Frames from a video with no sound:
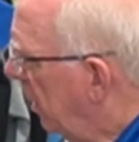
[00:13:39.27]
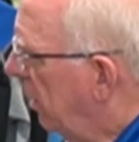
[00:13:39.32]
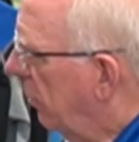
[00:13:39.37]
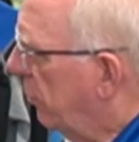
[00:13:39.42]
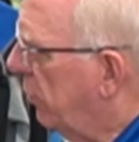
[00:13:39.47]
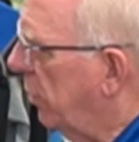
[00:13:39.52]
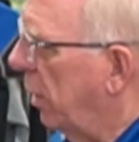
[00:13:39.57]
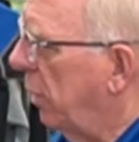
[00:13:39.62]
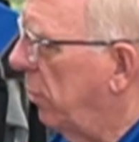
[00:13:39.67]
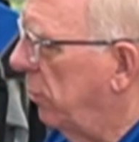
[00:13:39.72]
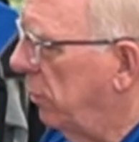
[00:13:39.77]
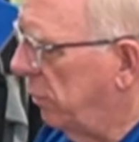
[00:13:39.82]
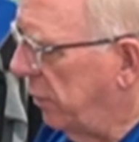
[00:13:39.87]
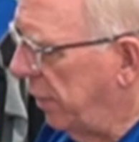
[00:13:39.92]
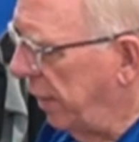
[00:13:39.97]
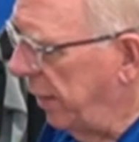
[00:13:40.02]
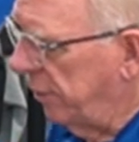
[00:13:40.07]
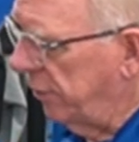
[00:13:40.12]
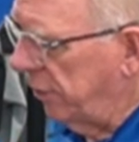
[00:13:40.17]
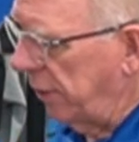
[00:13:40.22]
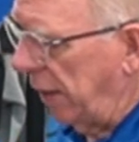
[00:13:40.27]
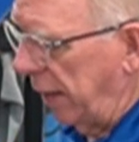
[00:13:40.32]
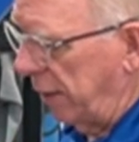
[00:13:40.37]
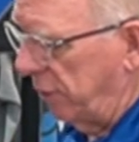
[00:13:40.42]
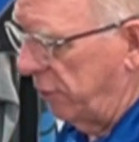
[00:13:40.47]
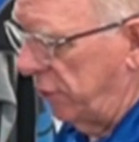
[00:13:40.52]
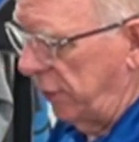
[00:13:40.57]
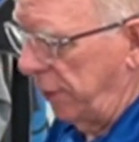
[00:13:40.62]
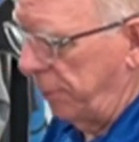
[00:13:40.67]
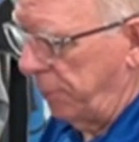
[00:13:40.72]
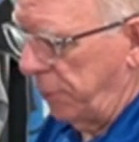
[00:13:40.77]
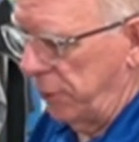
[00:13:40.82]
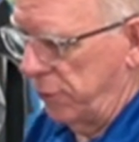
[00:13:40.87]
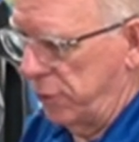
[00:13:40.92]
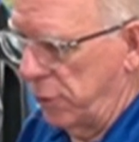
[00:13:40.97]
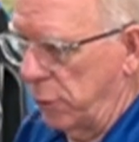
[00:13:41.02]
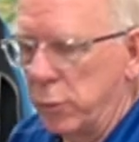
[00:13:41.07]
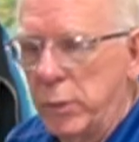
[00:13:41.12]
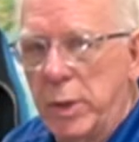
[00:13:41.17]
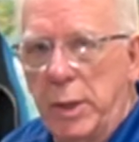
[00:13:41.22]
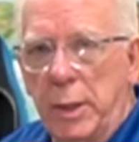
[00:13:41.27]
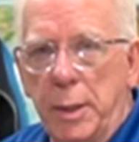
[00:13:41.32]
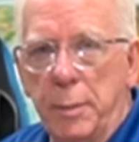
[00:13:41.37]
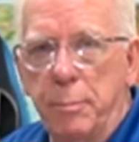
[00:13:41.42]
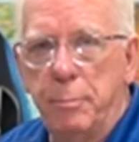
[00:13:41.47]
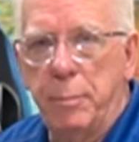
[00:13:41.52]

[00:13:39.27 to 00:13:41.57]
So things like zippers are really